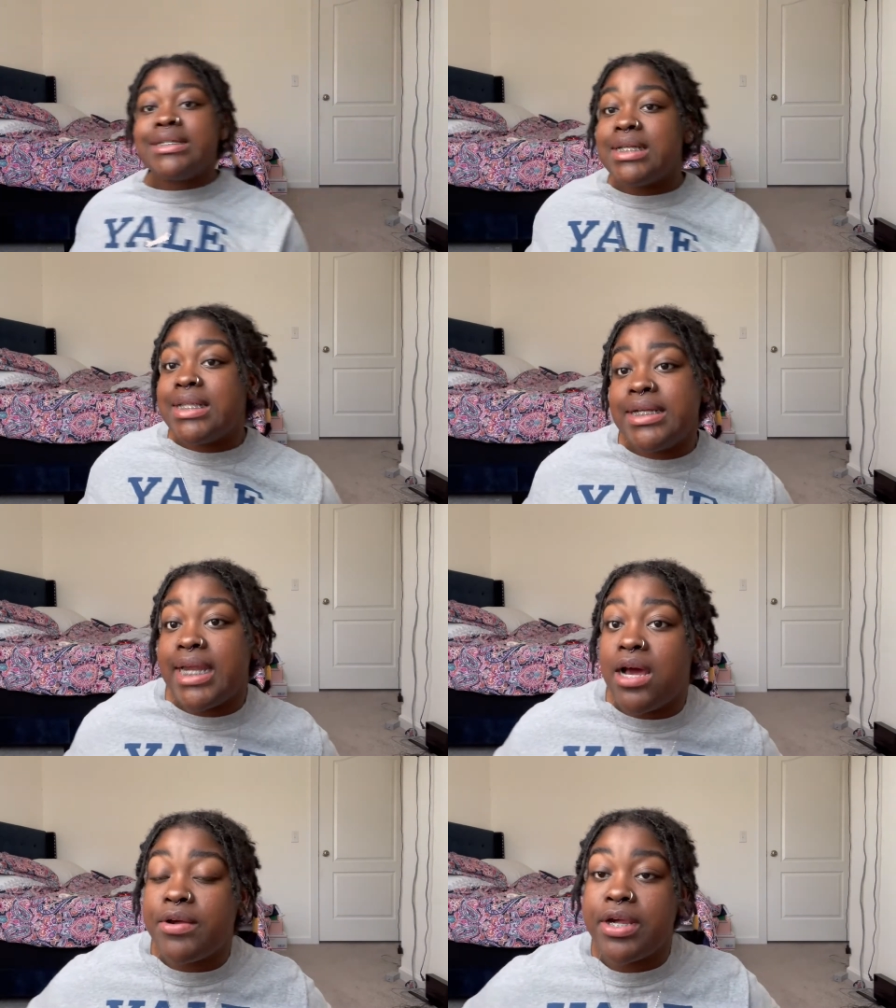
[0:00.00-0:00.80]
nothing
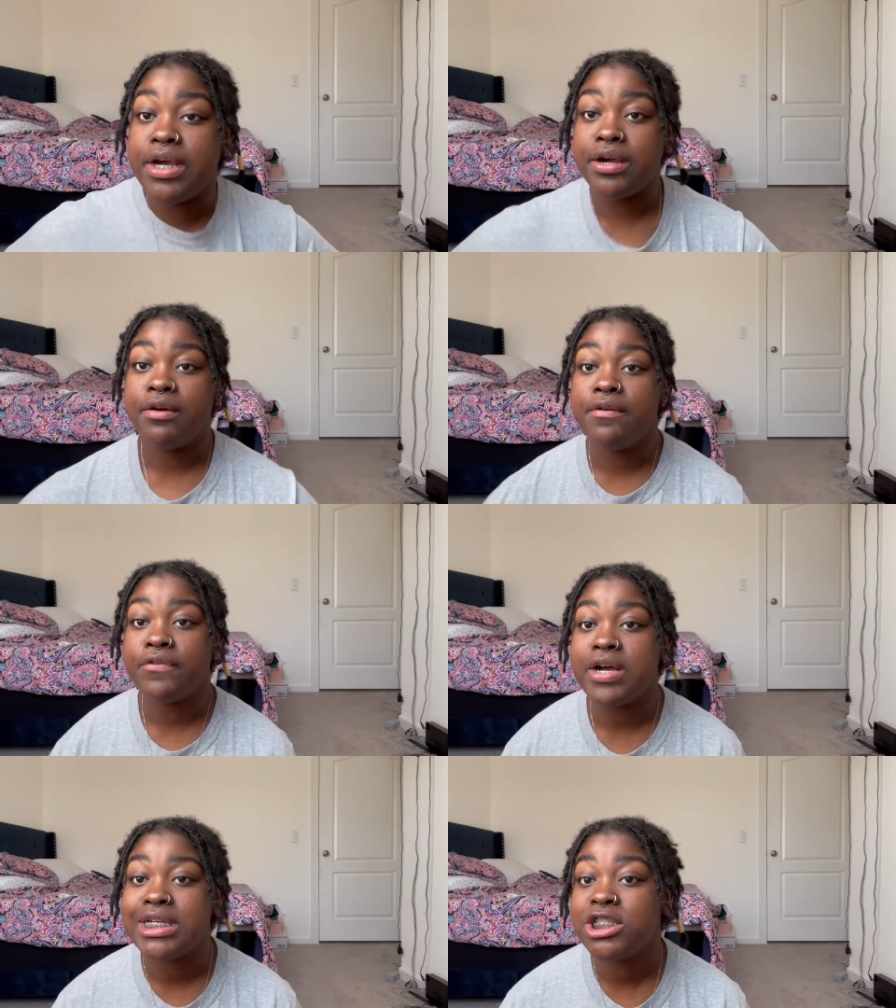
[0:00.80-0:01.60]
down here for
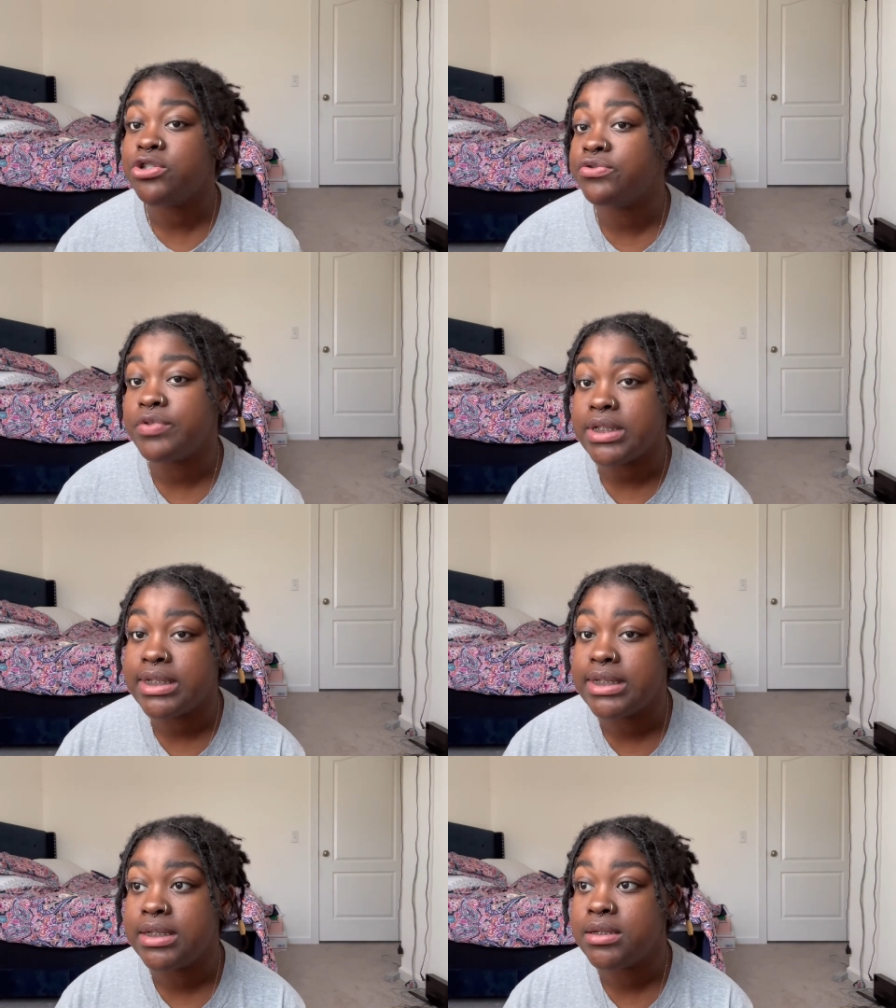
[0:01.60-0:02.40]
us to
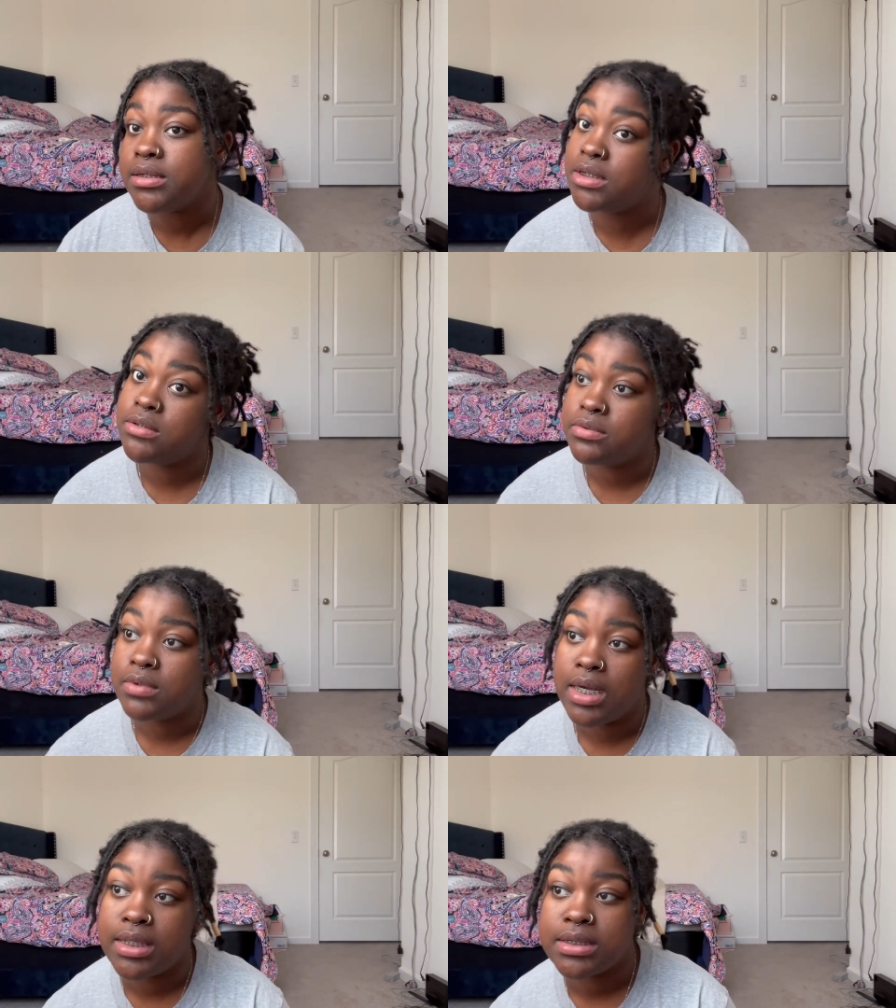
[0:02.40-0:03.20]
really do,
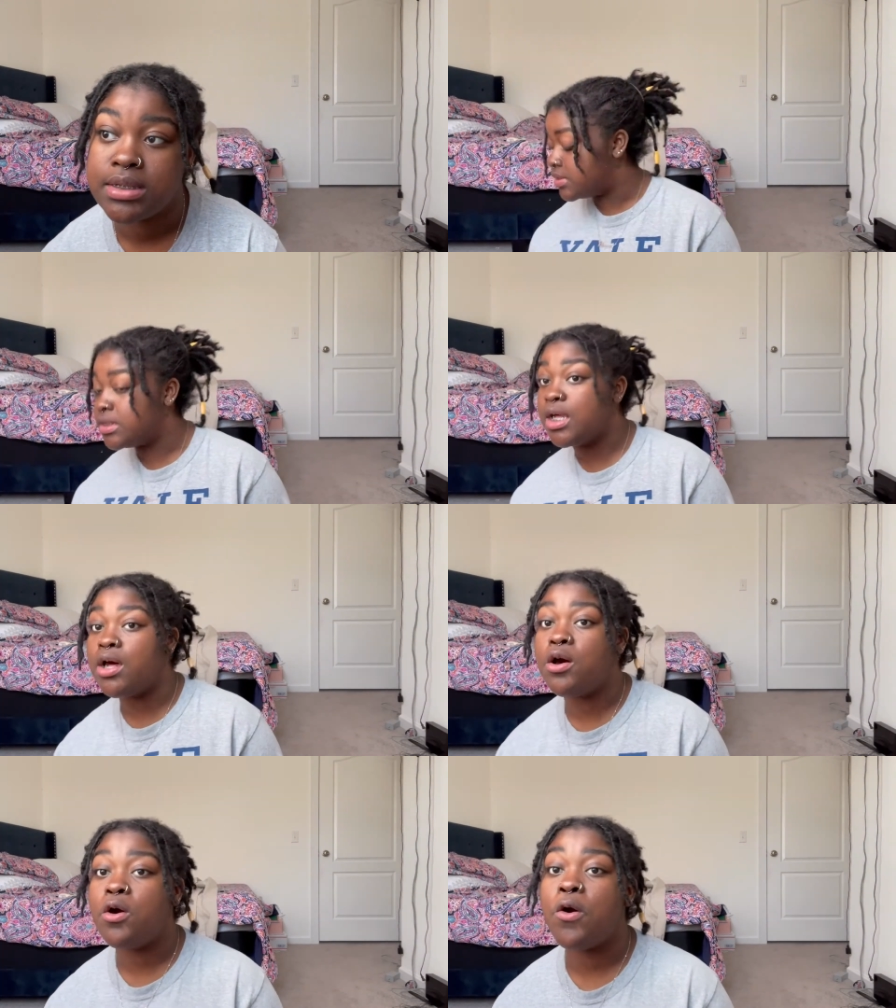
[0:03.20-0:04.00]
honestly.
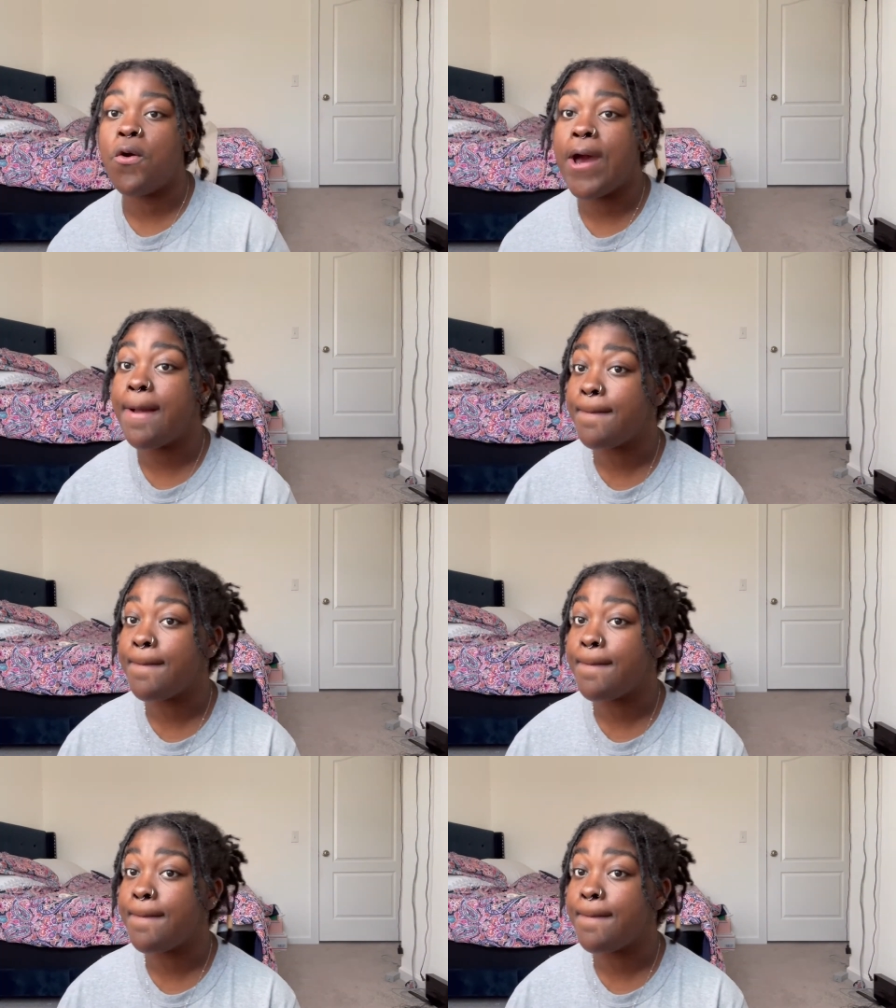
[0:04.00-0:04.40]
So